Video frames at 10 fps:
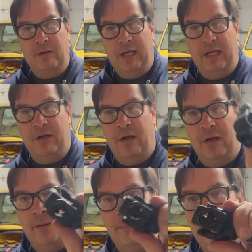And
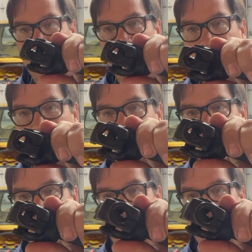
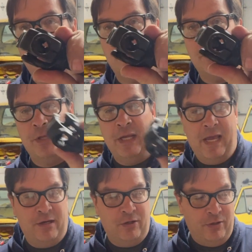nobody really
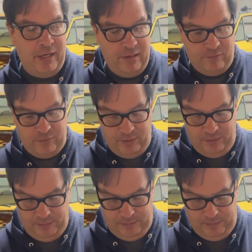had a good answer.